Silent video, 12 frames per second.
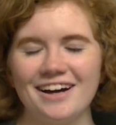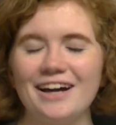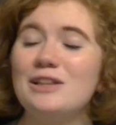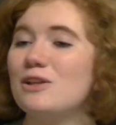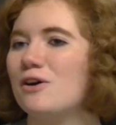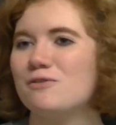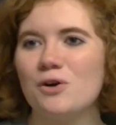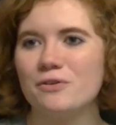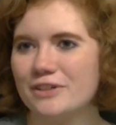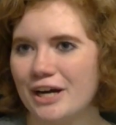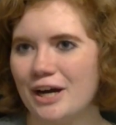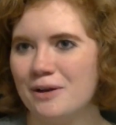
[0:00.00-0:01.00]
I love
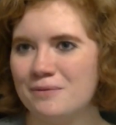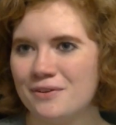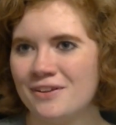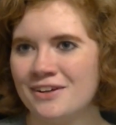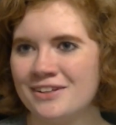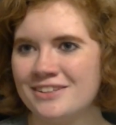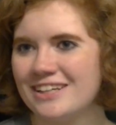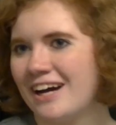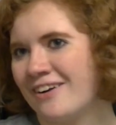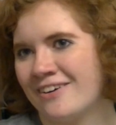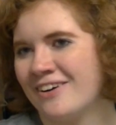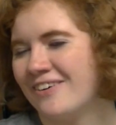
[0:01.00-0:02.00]
overhyped things.
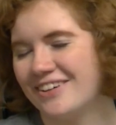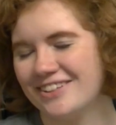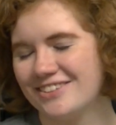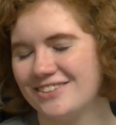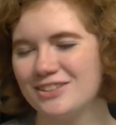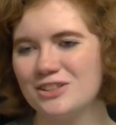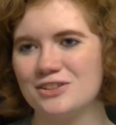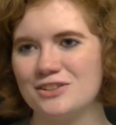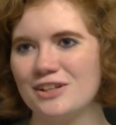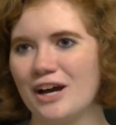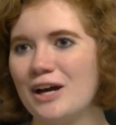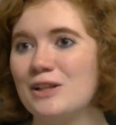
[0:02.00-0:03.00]
I don't know, it's
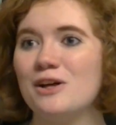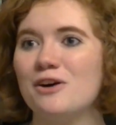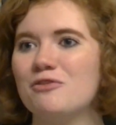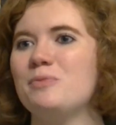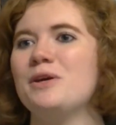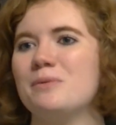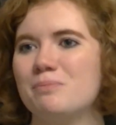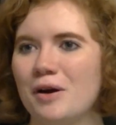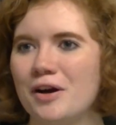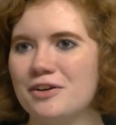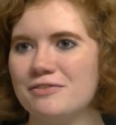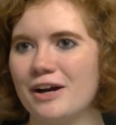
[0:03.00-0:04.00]
just, I love being
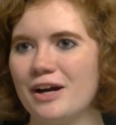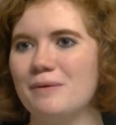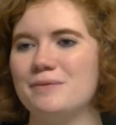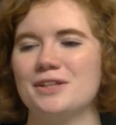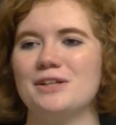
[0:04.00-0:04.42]
part of hypes.